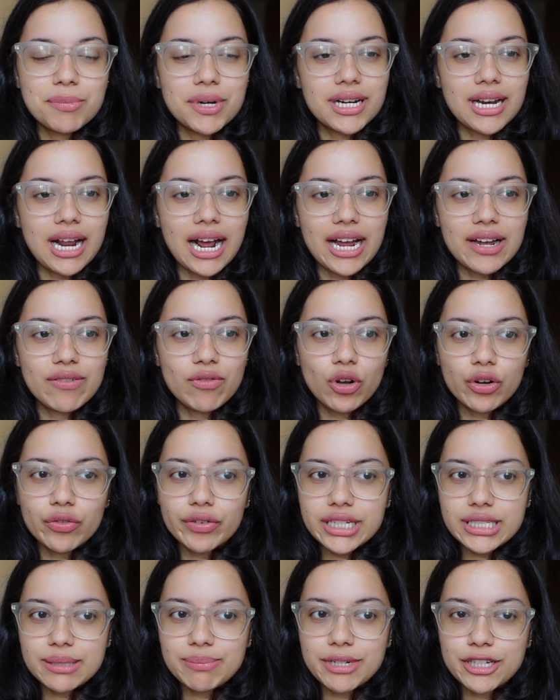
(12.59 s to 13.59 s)
but I've
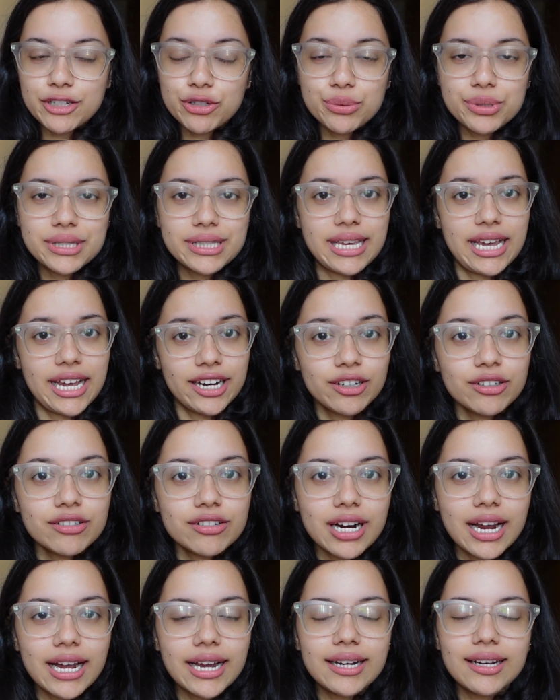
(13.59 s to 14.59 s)
always been too scared to
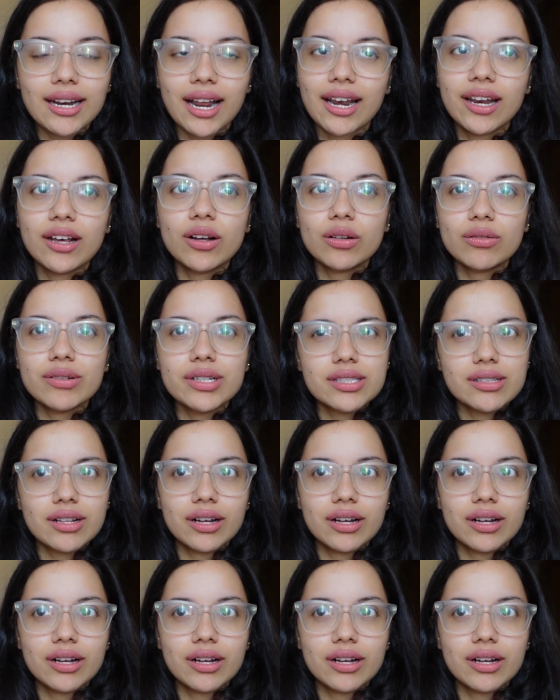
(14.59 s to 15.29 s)
try it, and I always